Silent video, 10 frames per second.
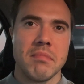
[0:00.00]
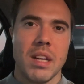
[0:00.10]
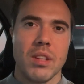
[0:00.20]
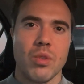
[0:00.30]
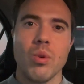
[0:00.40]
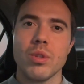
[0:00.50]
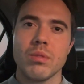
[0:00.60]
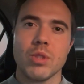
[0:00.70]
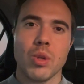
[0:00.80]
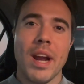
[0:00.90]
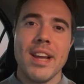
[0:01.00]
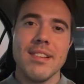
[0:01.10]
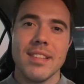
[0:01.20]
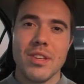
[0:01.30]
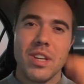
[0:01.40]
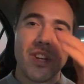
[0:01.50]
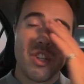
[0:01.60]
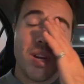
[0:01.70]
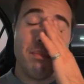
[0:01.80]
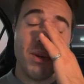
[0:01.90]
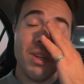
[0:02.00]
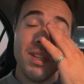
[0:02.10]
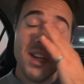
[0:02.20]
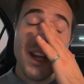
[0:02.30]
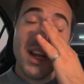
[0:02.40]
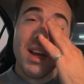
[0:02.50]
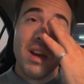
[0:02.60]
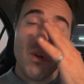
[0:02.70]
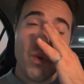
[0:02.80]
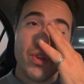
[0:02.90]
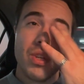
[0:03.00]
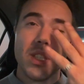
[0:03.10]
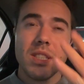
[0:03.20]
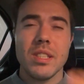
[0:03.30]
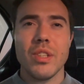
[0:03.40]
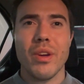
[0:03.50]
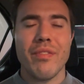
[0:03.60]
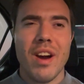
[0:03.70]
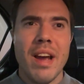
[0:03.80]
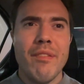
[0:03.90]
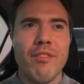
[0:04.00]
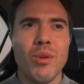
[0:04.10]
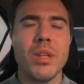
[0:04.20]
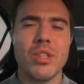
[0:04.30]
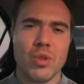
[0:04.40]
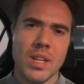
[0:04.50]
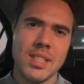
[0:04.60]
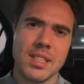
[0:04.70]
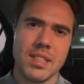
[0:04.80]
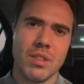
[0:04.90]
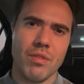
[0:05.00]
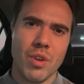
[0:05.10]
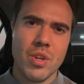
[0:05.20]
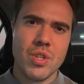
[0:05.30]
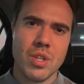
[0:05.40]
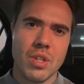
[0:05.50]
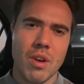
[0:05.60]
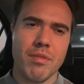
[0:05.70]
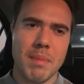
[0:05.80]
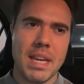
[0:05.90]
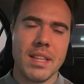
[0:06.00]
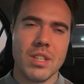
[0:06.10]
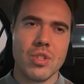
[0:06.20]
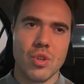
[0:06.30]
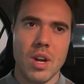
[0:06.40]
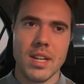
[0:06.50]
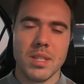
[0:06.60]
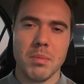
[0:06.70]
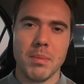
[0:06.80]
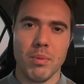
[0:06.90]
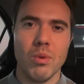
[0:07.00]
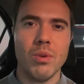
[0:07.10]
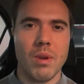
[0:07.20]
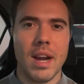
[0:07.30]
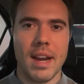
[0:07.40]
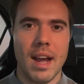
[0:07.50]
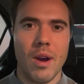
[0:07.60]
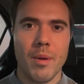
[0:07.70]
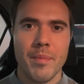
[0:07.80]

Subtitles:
thought train that you can jump on, which is, if I fully trusted the version of me that's trying to be born right now,